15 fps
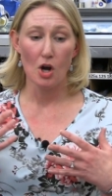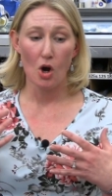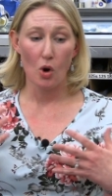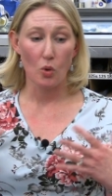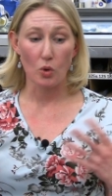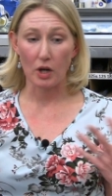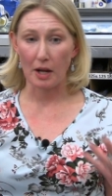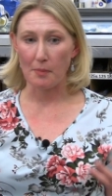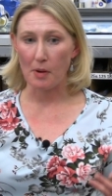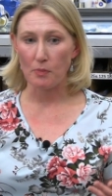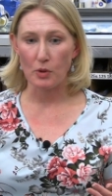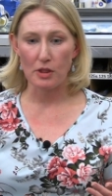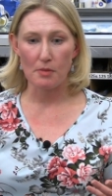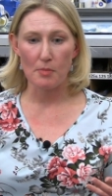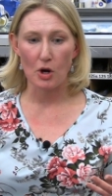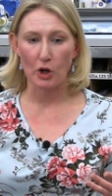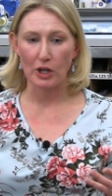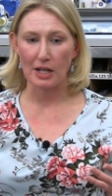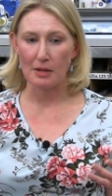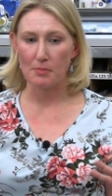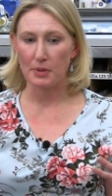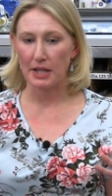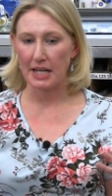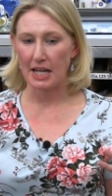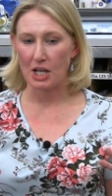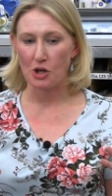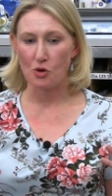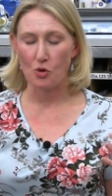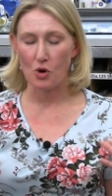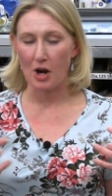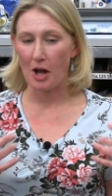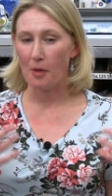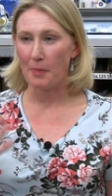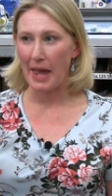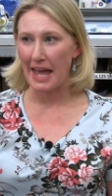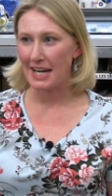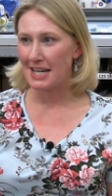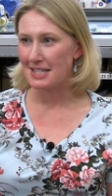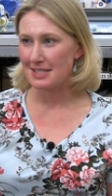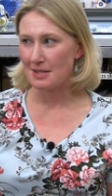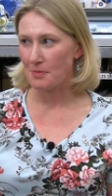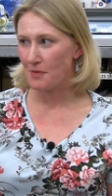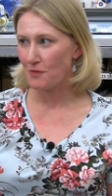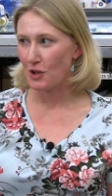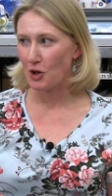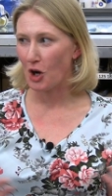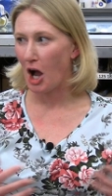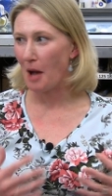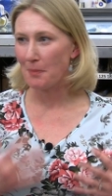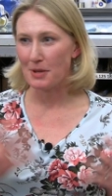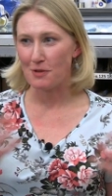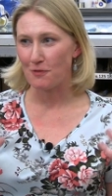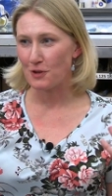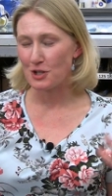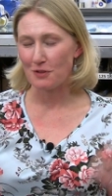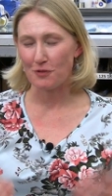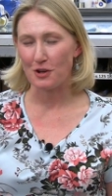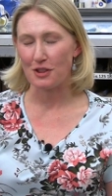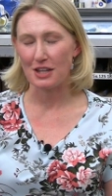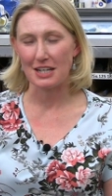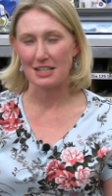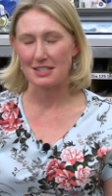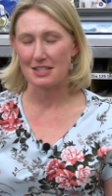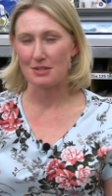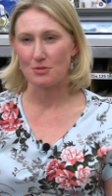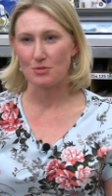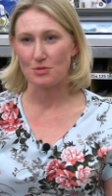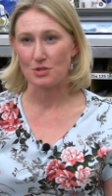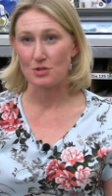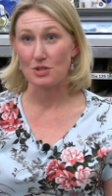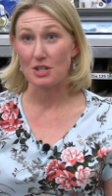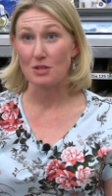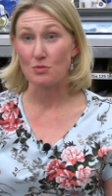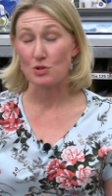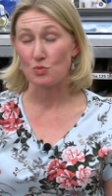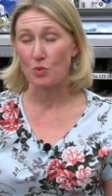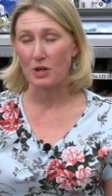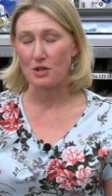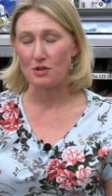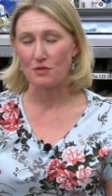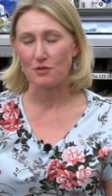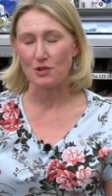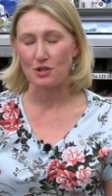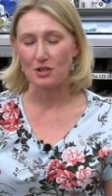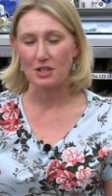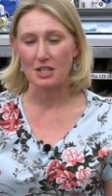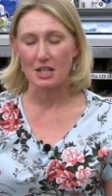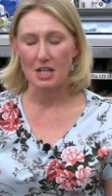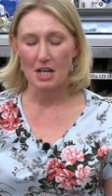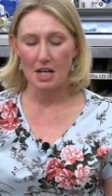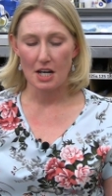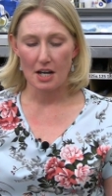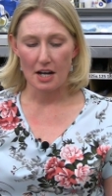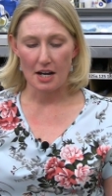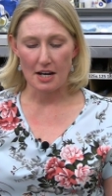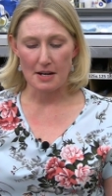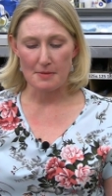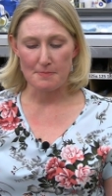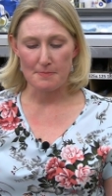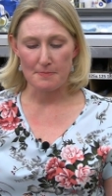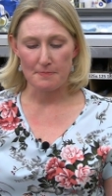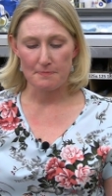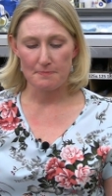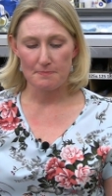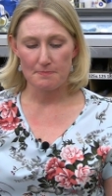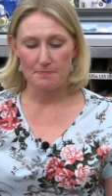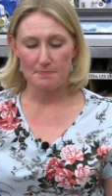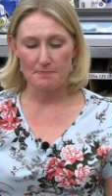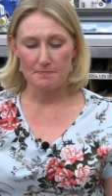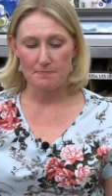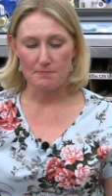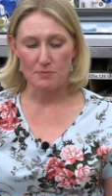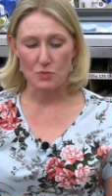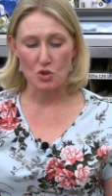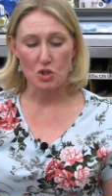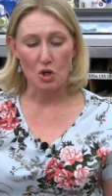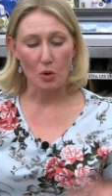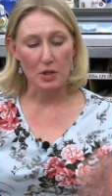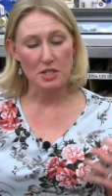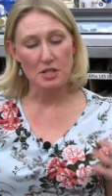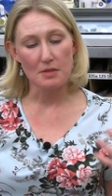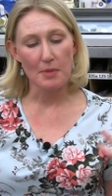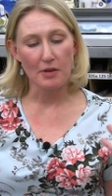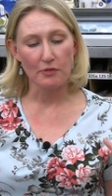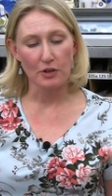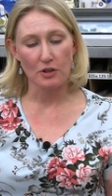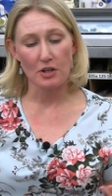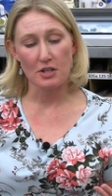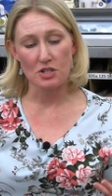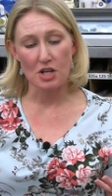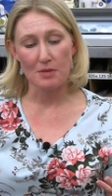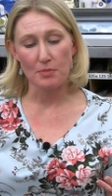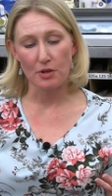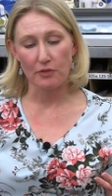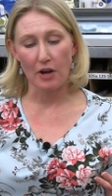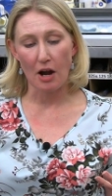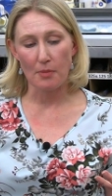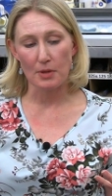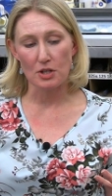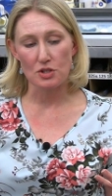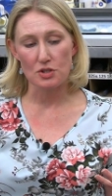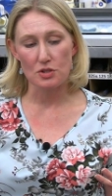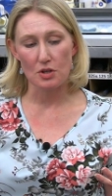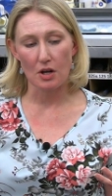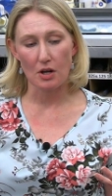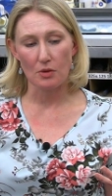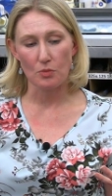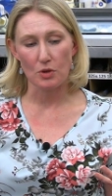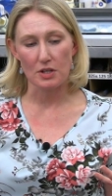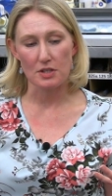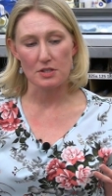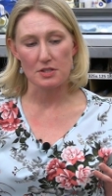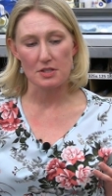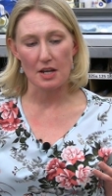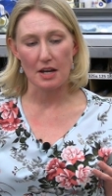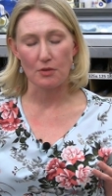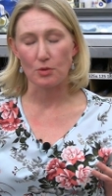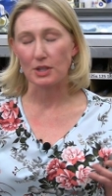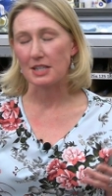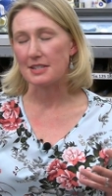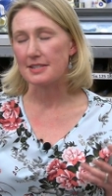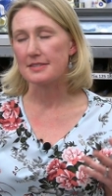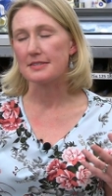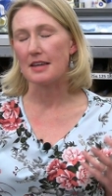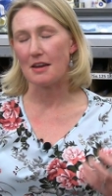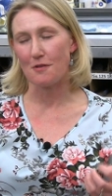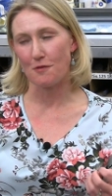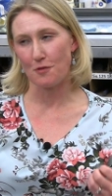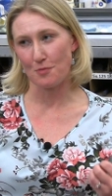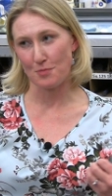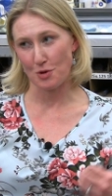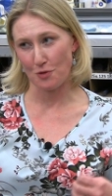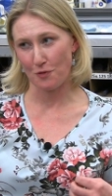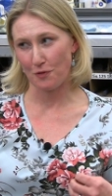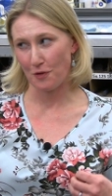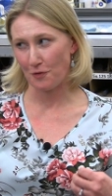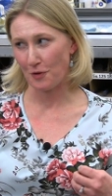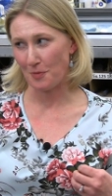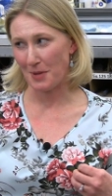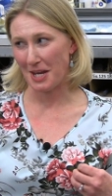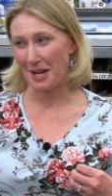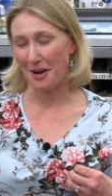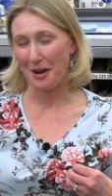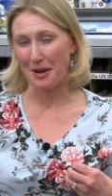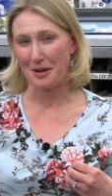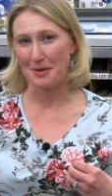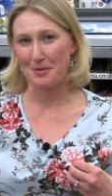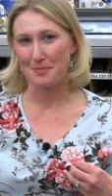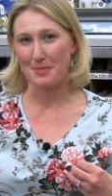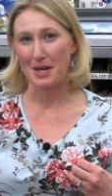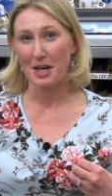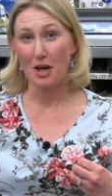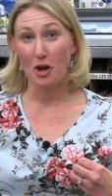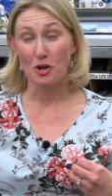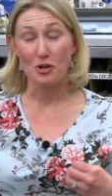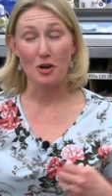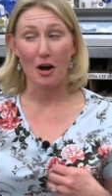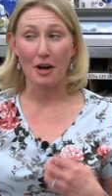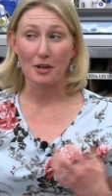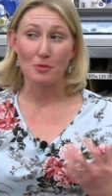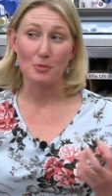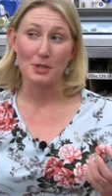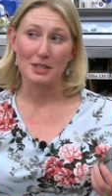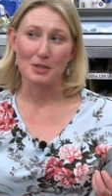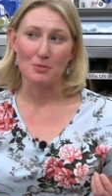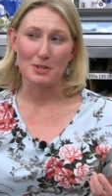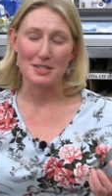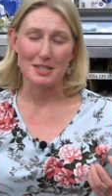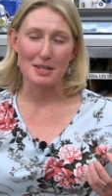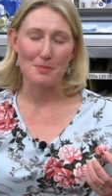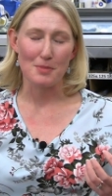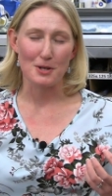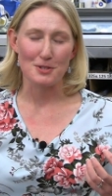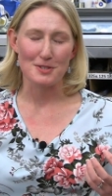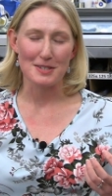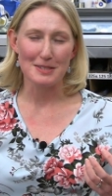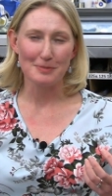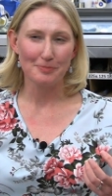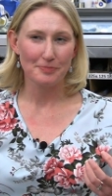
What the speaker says: or come up with a marketing plan or help edit some of their copy for different things. It was wonderful. And going to the Mount Vernon Chamber of Commerce was a really safe move for me. I am not a really risky person.